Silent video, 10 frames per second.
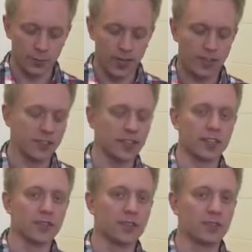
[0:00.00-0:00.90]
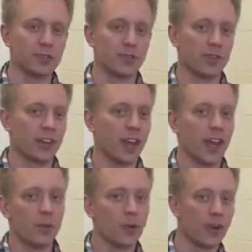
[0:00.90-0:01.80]
will actually let you do sort of a
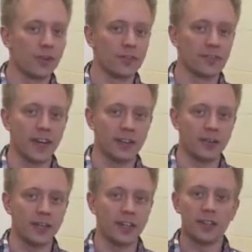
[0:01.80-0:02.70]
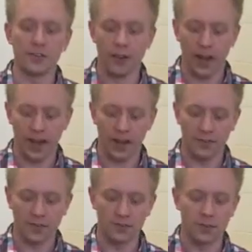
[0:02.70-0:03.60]
hammer-on effect, meaning you don't
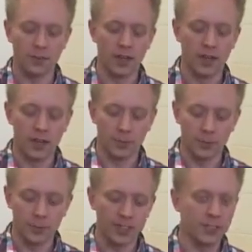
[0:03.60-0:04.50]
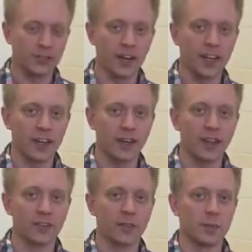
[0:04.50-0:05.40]
have to restrike
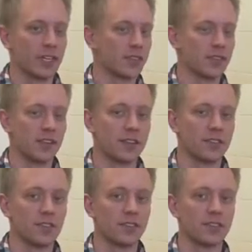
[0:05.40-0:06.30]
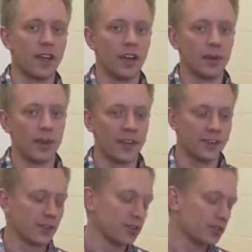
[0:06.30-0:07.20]
all of the piezo sensors.
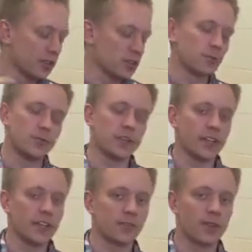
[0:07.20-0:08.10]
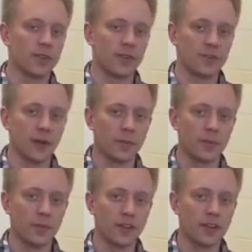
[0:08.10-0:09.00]
Rather, you can just move your hands around on the
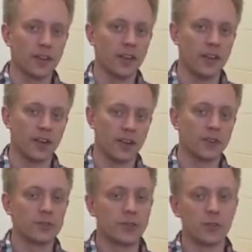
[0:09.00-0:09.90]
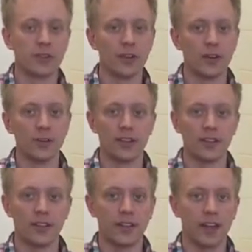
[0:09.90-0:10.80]
fretboard, and the Arduino will know
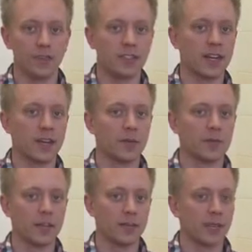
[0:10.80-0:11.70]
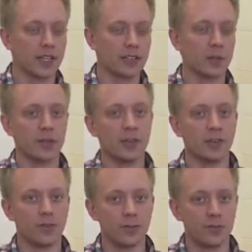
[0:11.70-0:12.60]
that every time it picks up a
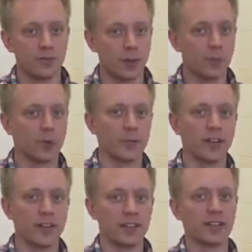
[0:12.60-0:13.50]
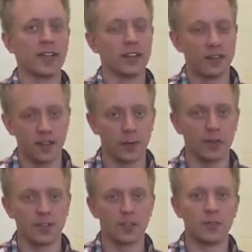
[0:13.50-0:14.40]
new fretboard reading, it
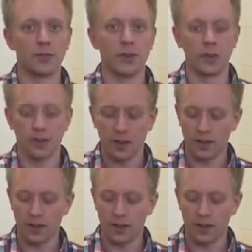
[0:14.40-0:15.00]
wants a new note.